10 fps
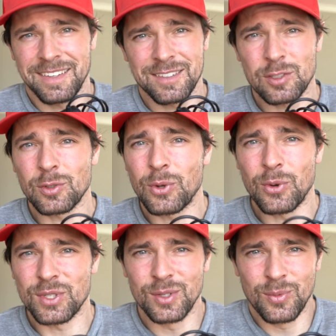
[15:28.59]
just so
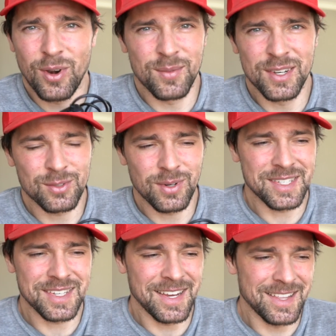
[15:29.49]
cozy and warm, you just want
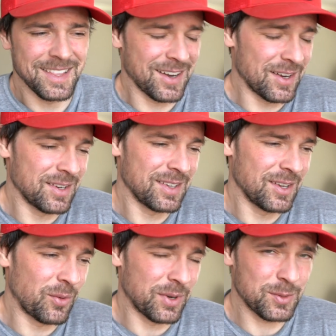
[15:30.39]
to stay in there, and
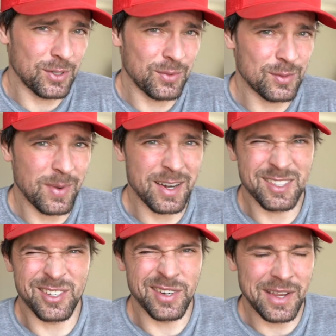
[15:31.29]
you know, especially when it's
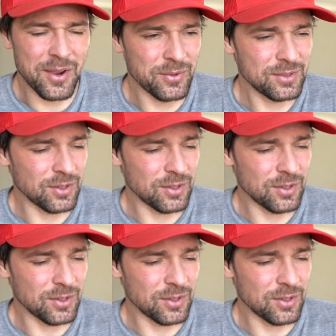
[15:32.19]
minus 30 out.